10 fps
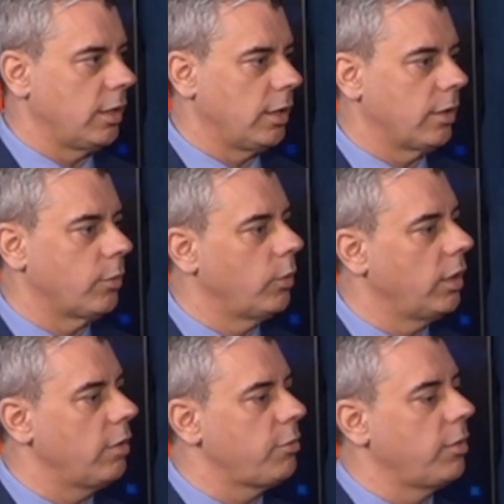earlier,
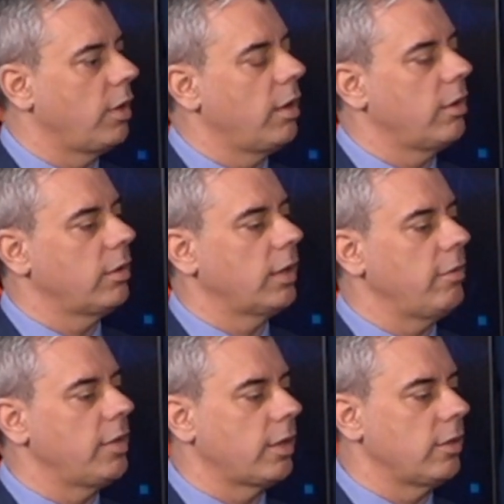if
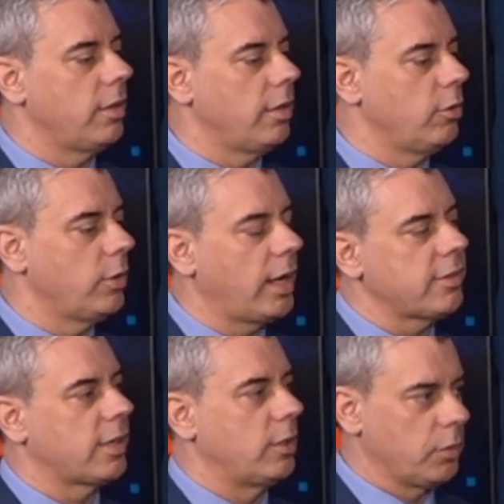given that you
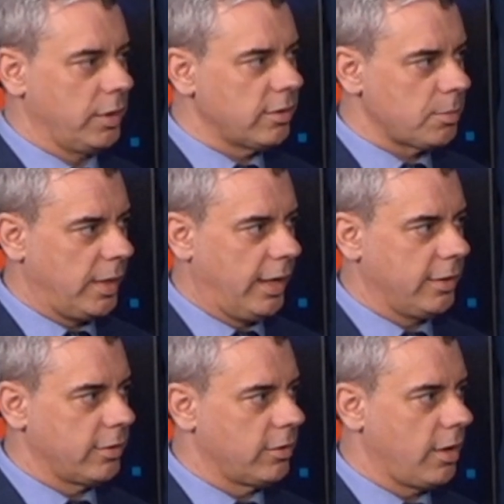execute this
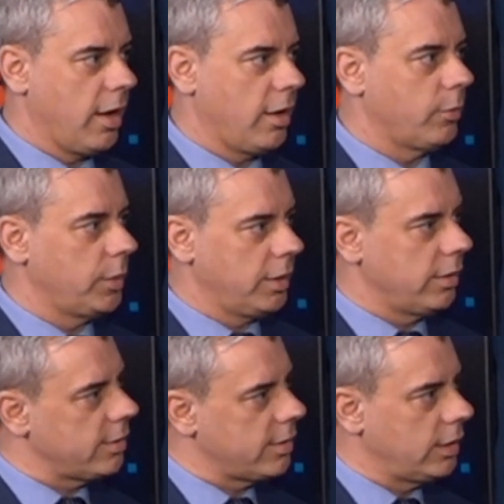plan within
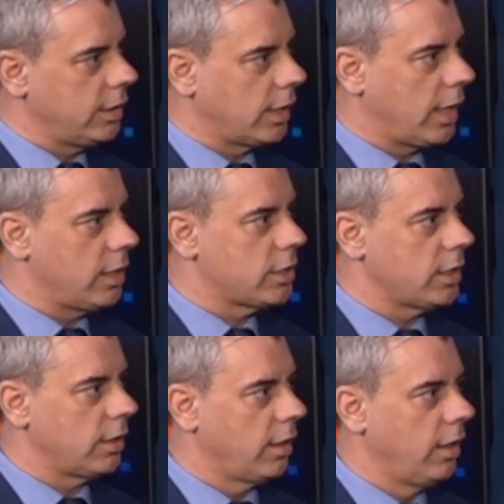this
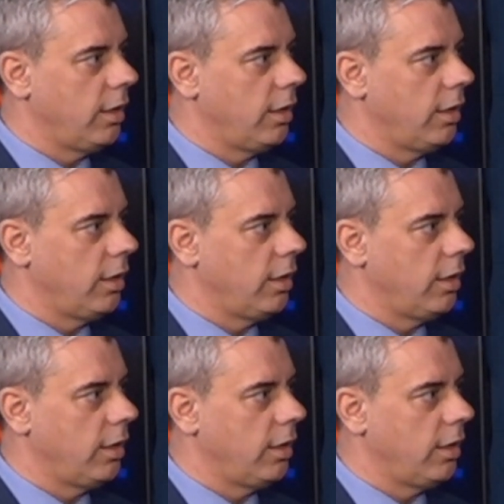indication,